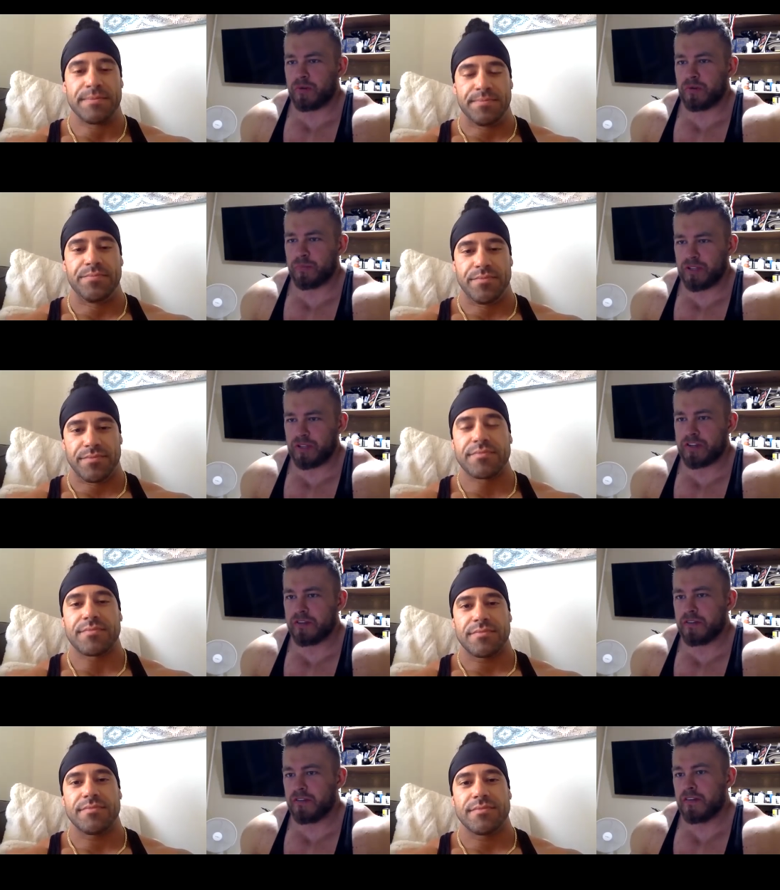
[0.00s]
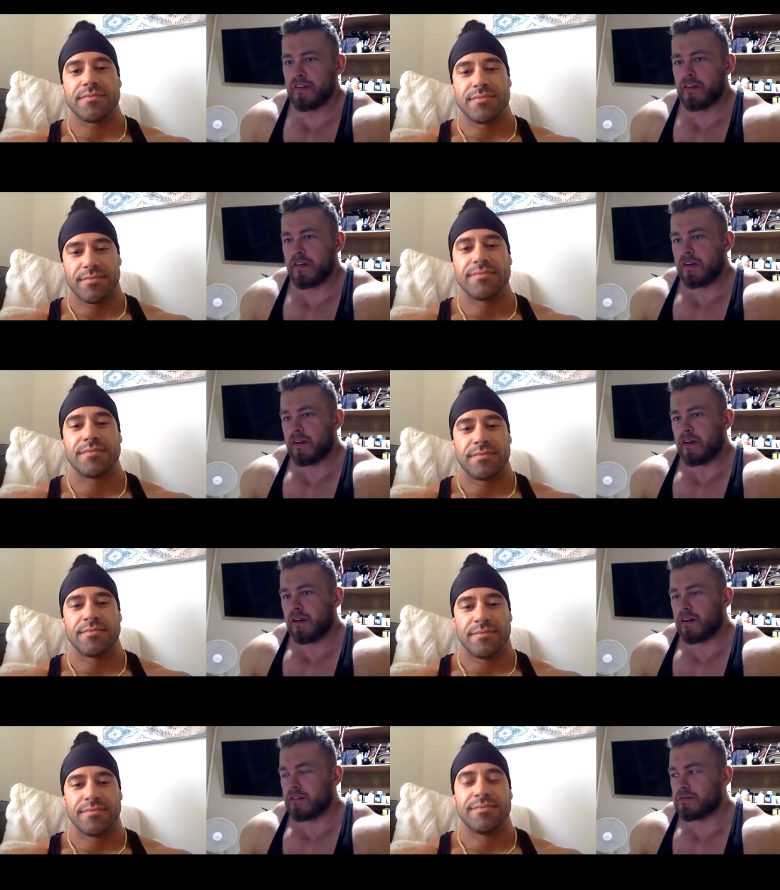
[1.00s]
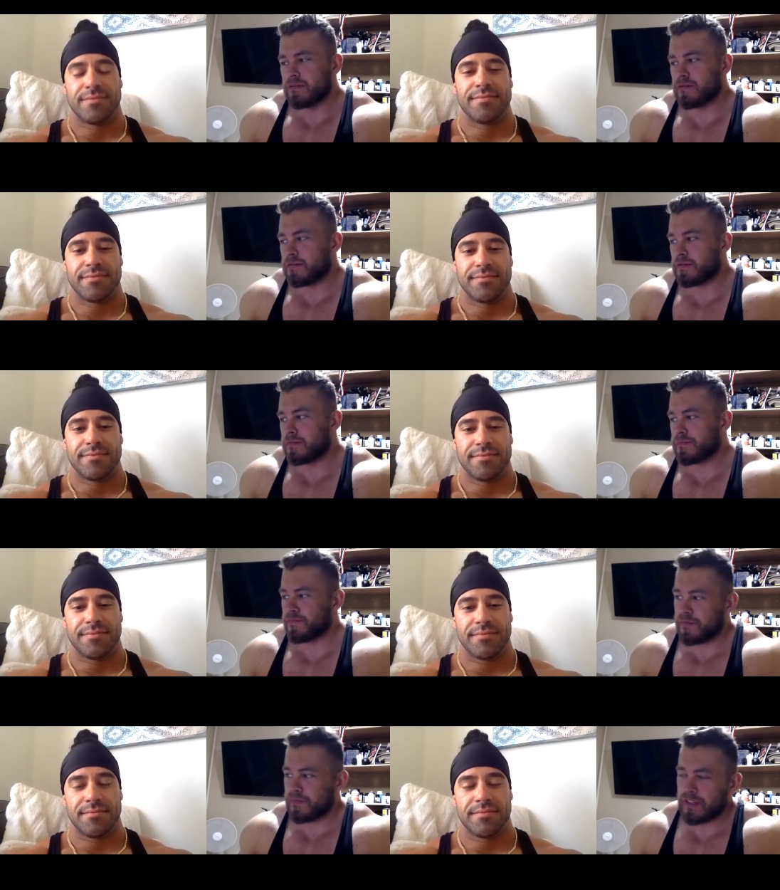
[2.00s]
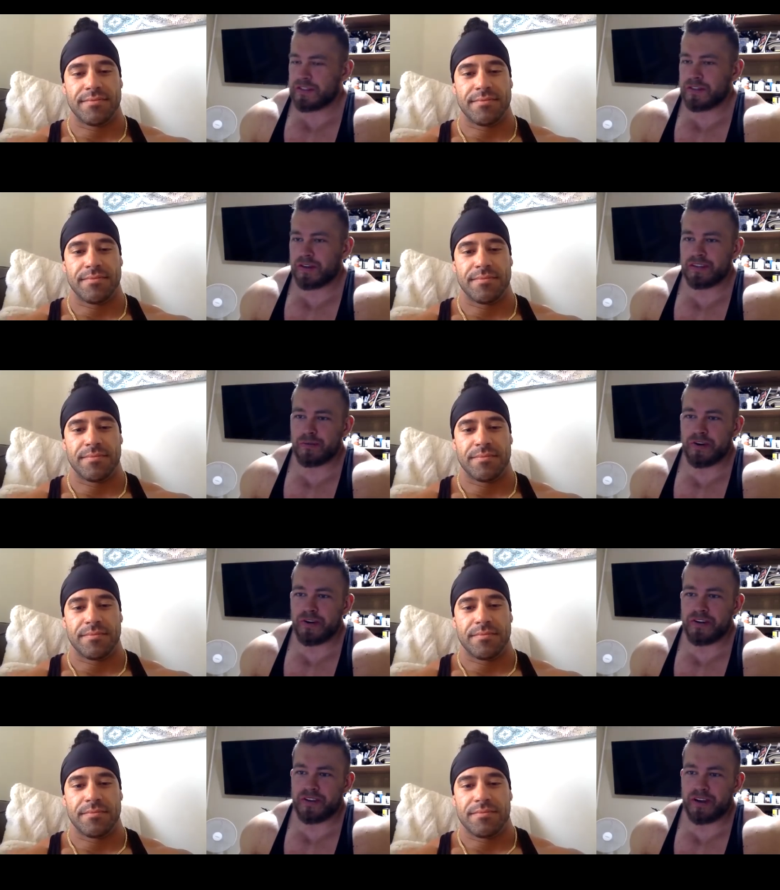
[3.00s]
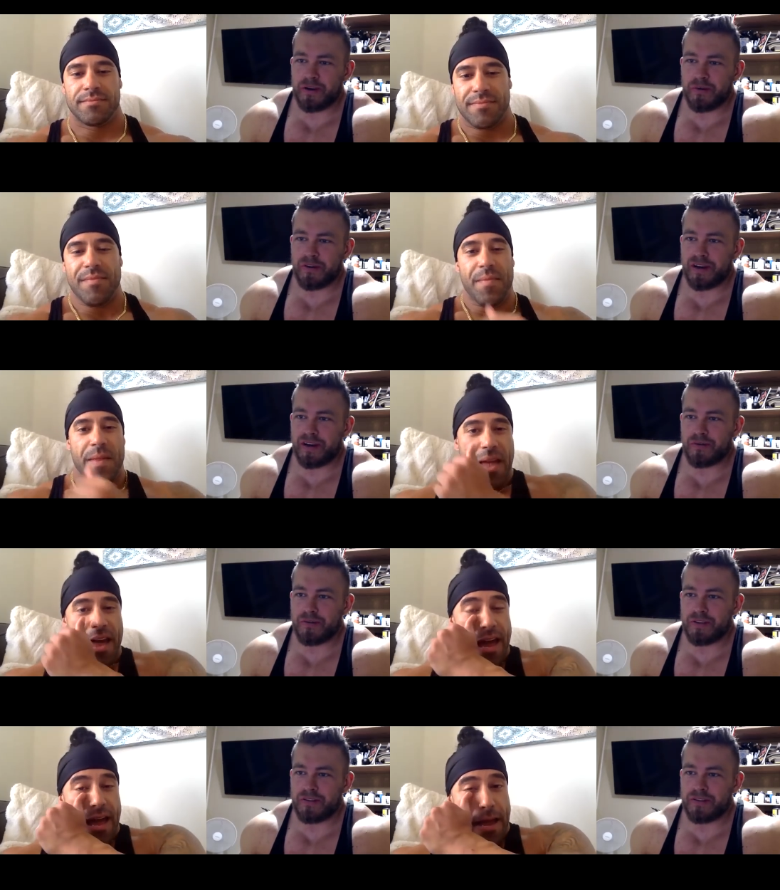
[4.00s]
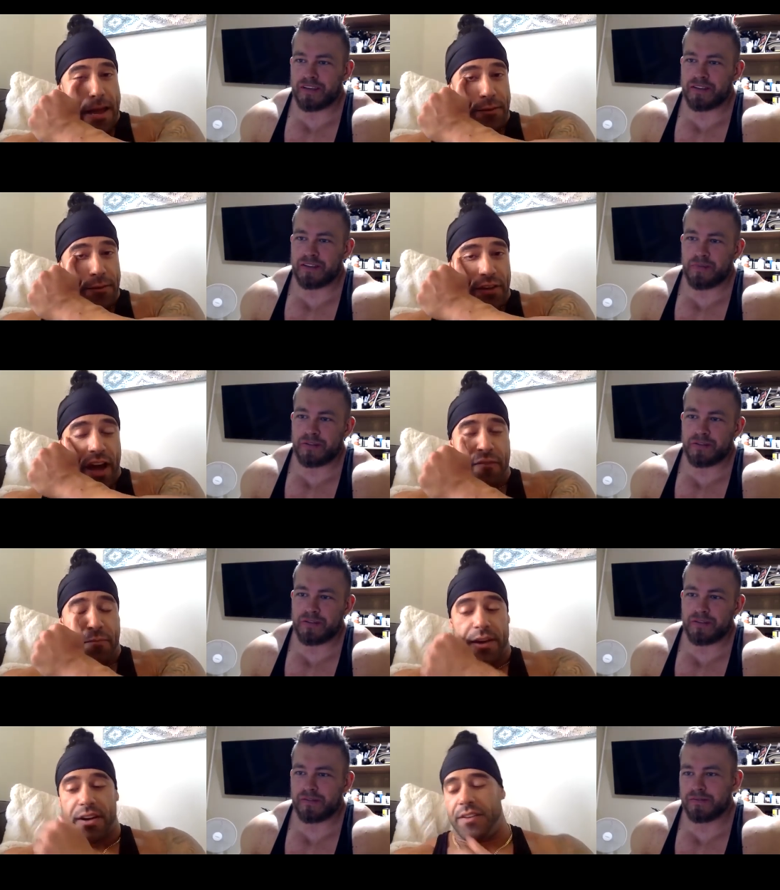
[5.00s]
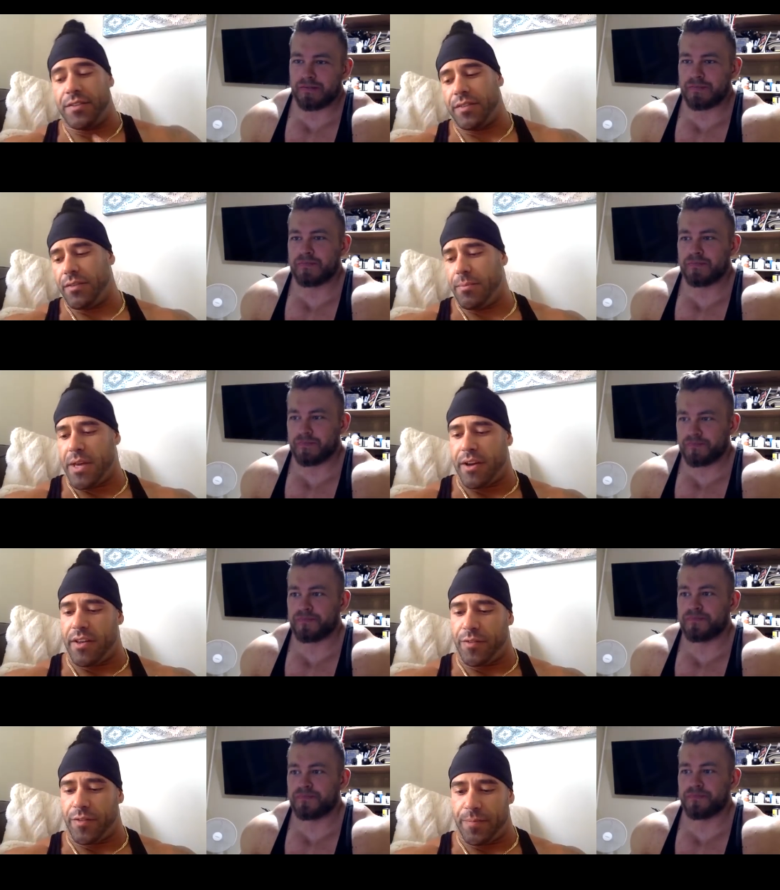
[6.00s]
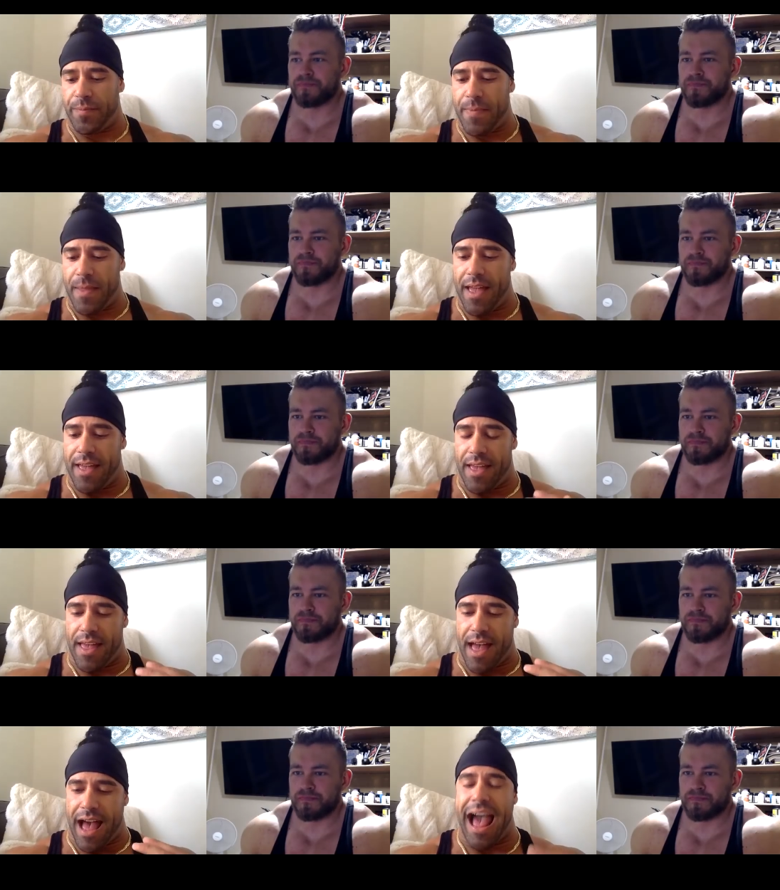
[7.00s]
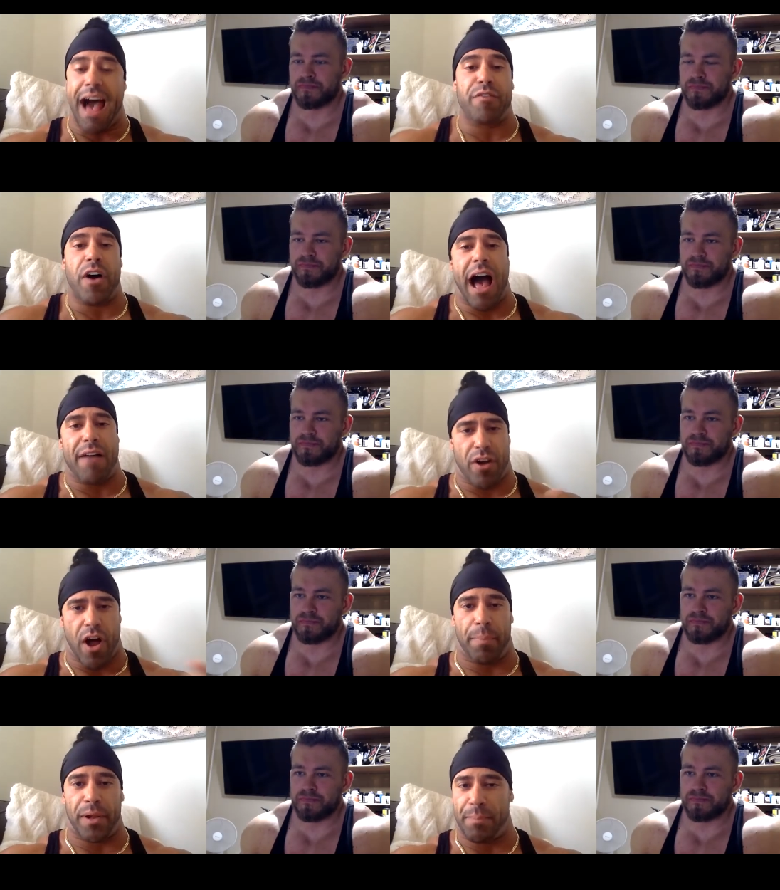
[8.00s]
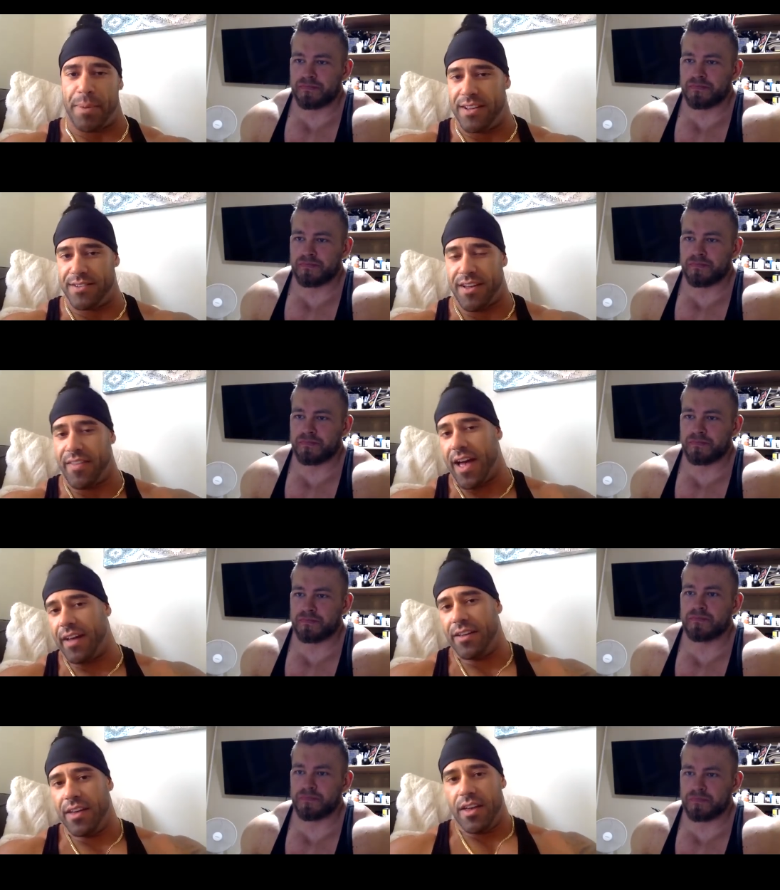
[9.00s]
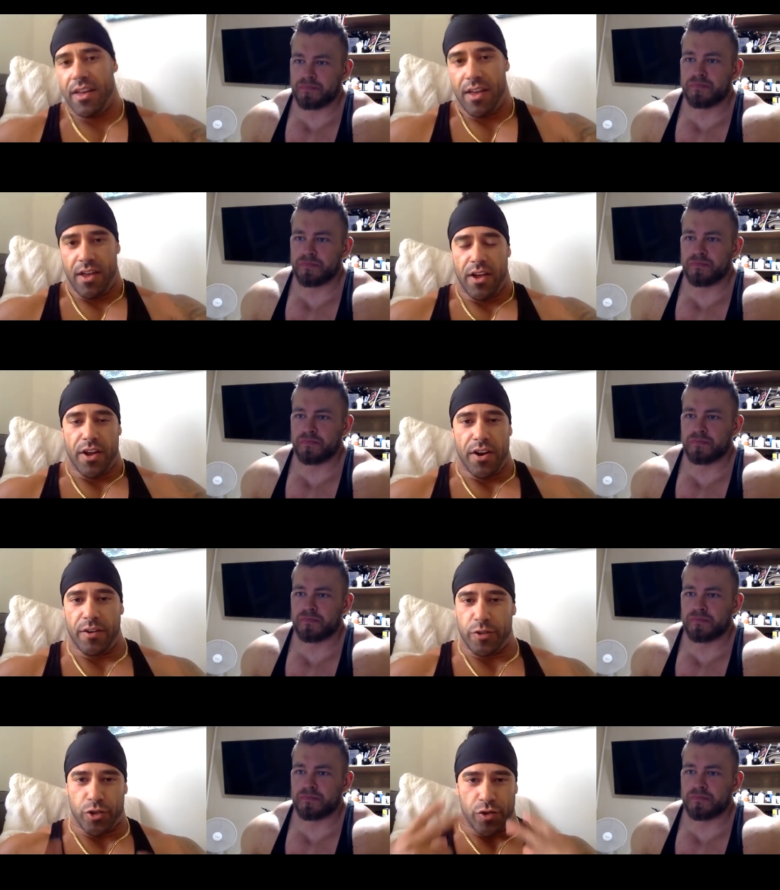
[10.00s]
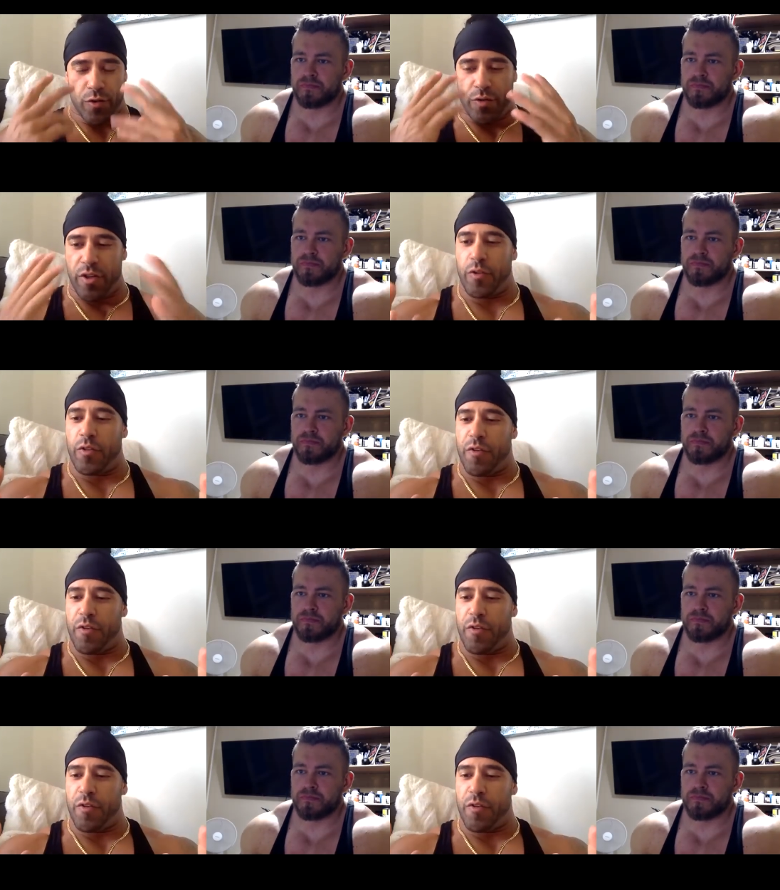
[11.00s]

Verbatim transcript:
Speaker 1: to PJ, and it's kind of weird how how Keone acted. It's tough
Speaker 2: because because I have a, I have a couple opinions on that the the